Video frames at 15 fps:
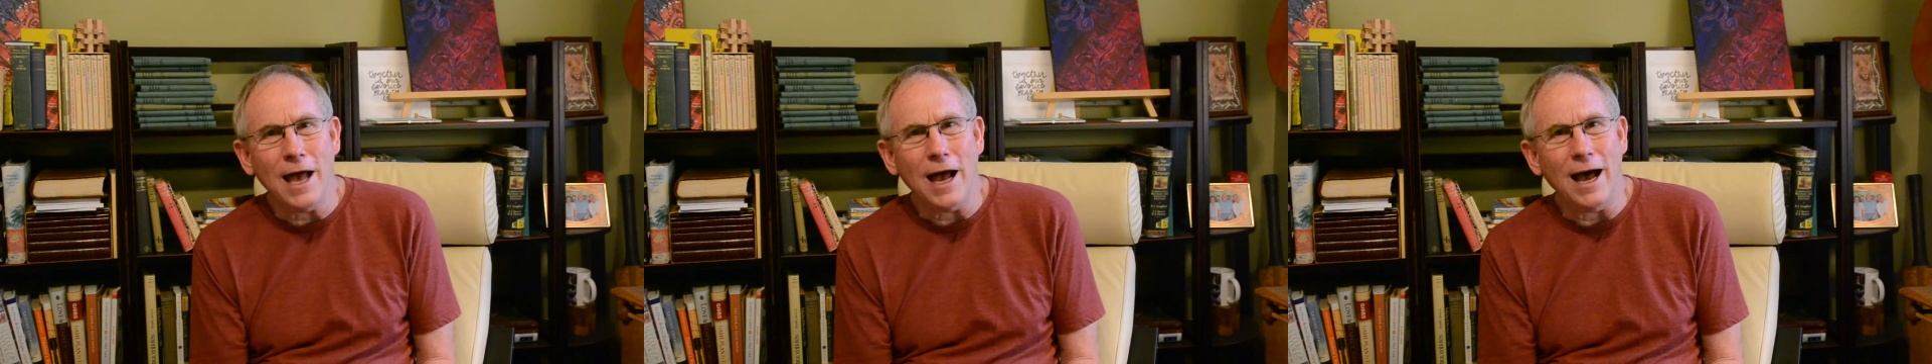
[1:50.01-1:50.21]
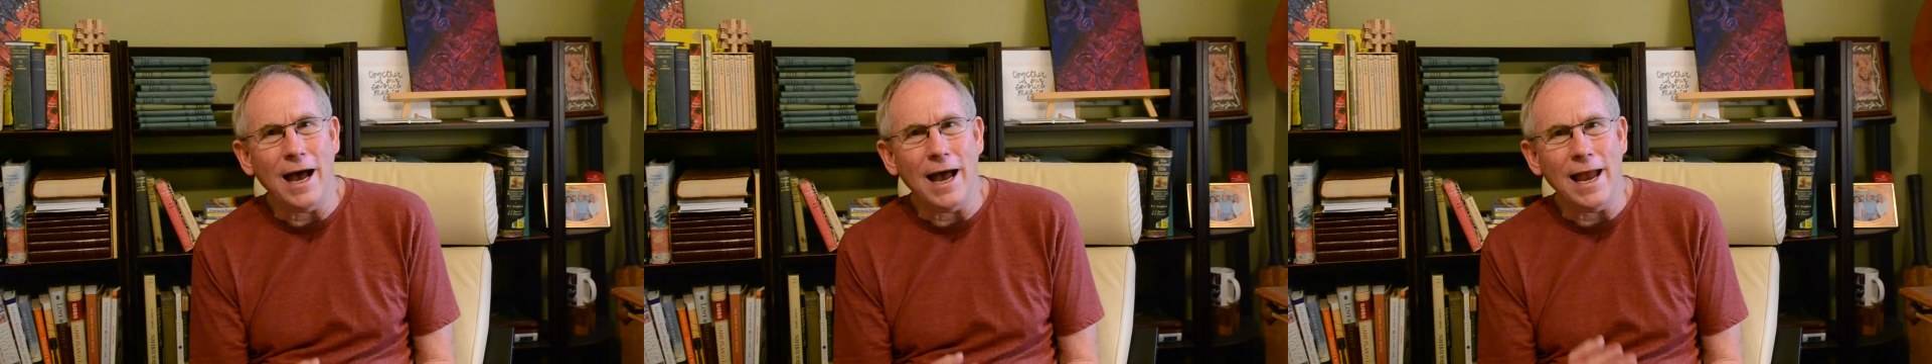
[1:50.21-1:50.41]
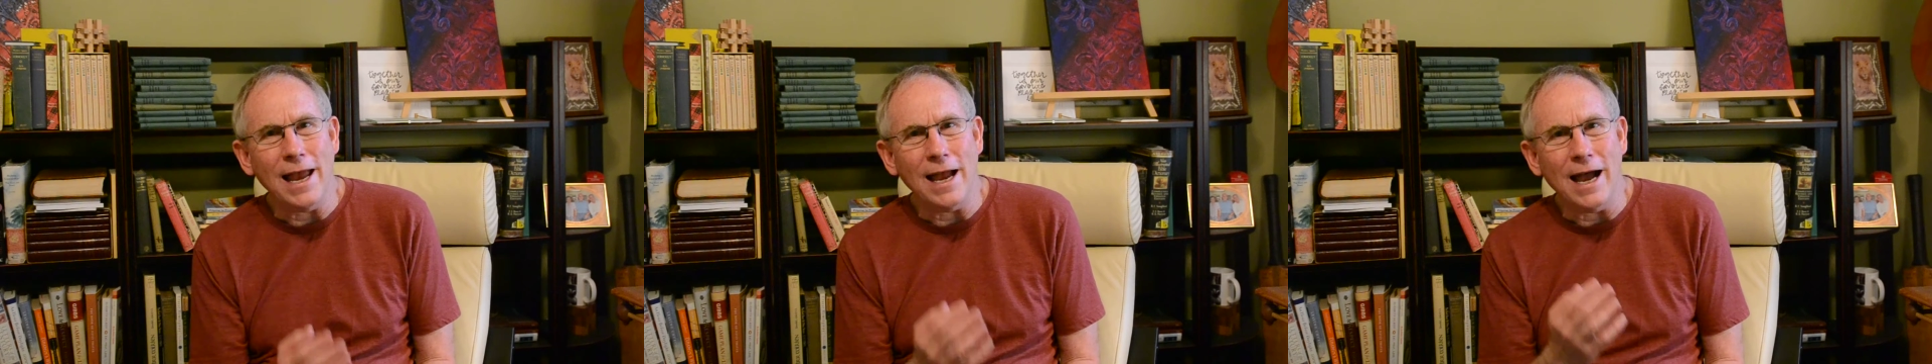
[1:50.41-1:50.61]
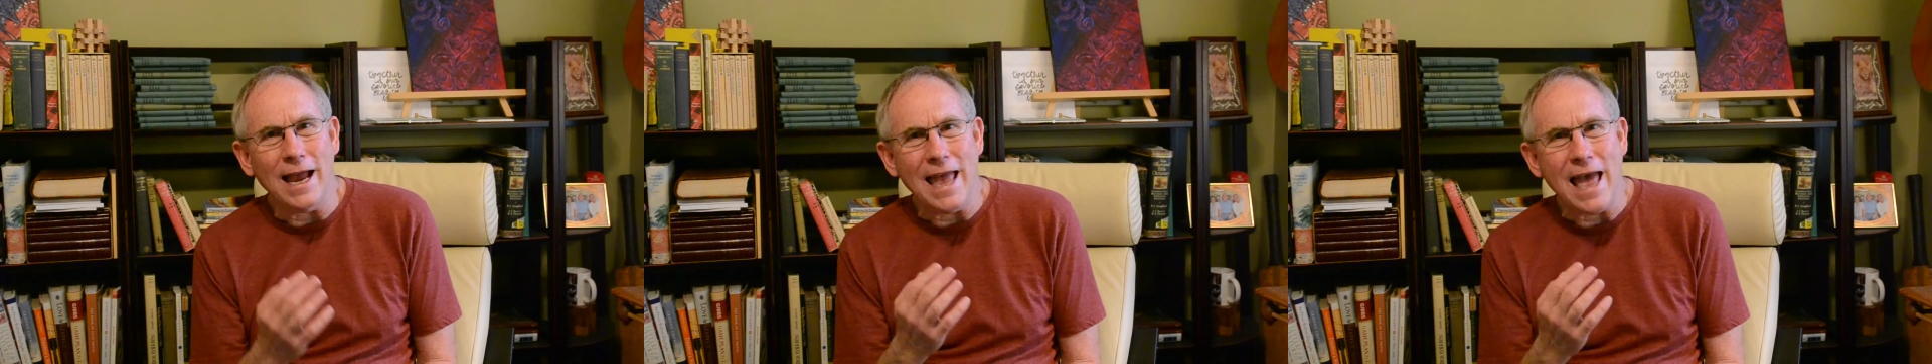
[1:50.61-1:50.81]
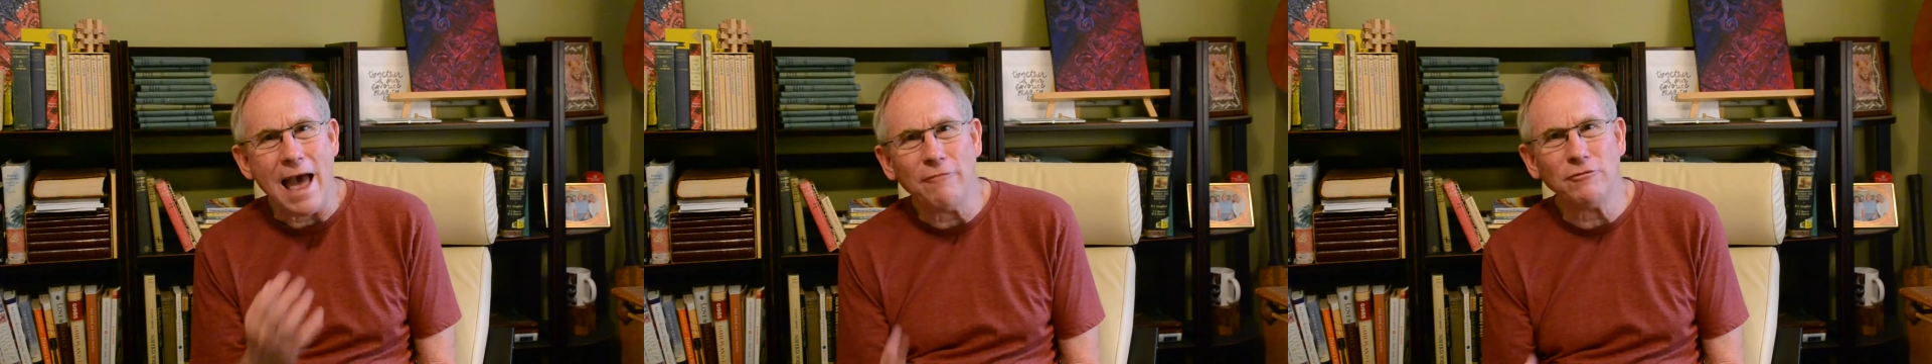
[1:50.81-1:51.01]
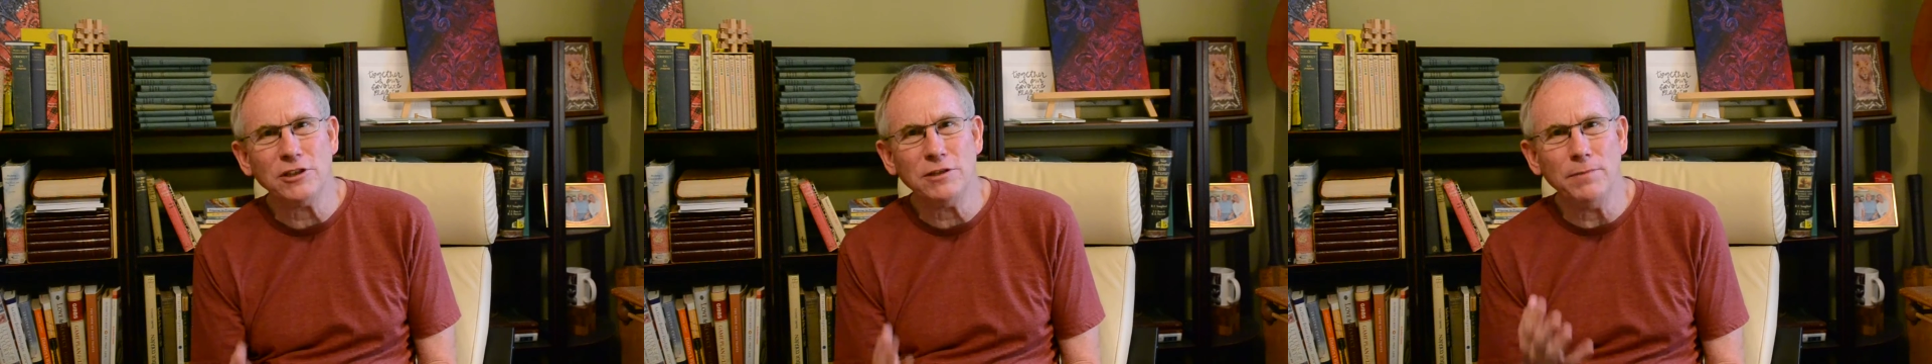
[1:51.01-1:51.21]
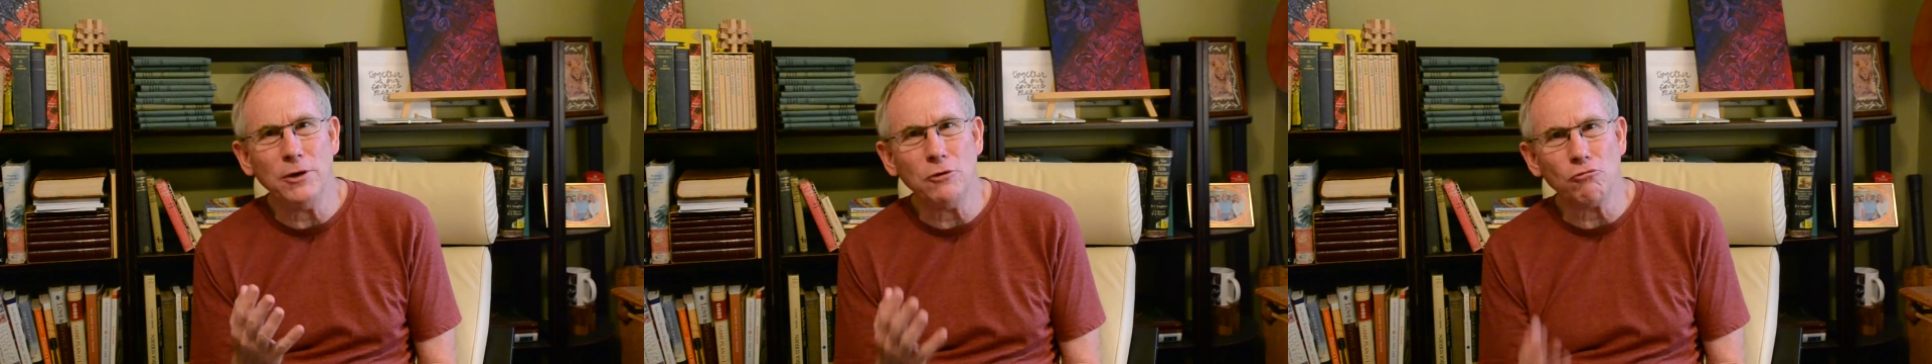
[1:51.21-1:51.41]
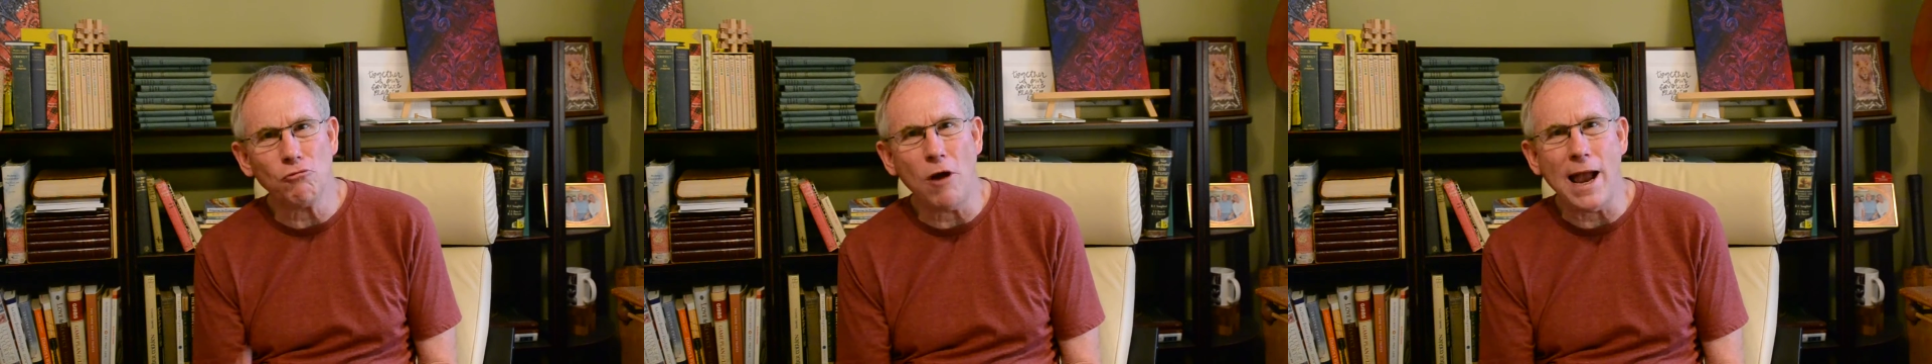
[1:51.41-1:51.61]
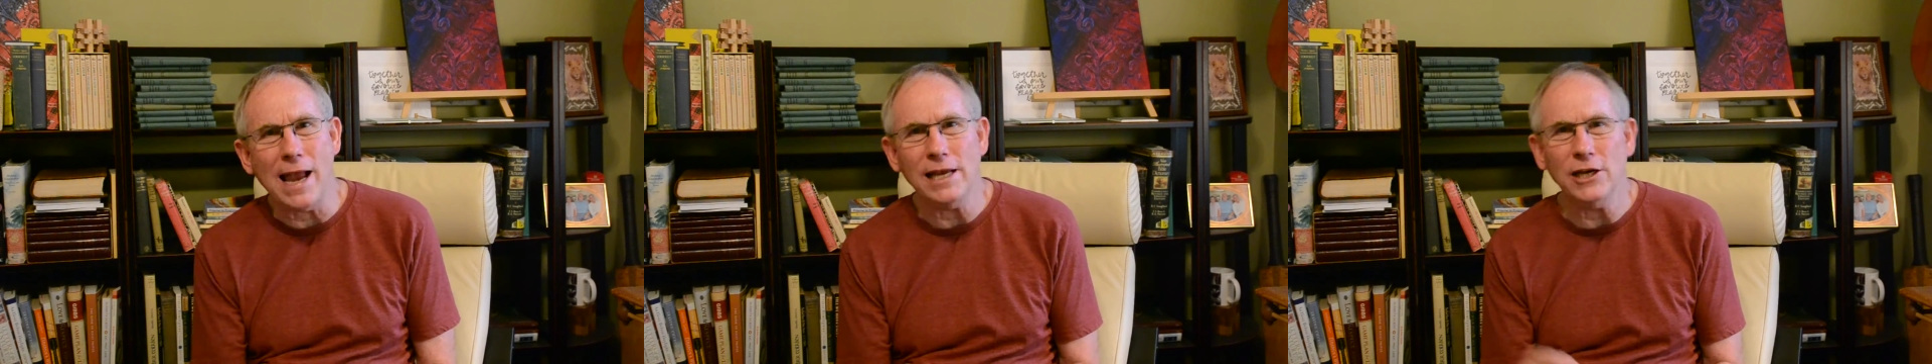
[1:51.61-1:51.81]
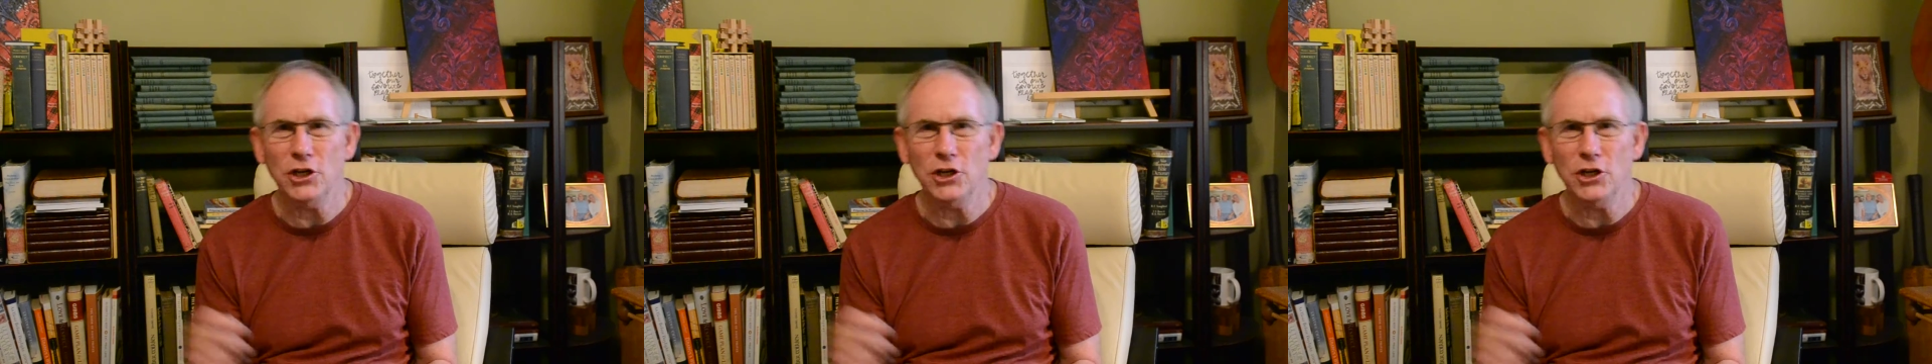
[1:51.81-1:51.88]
I have to be right,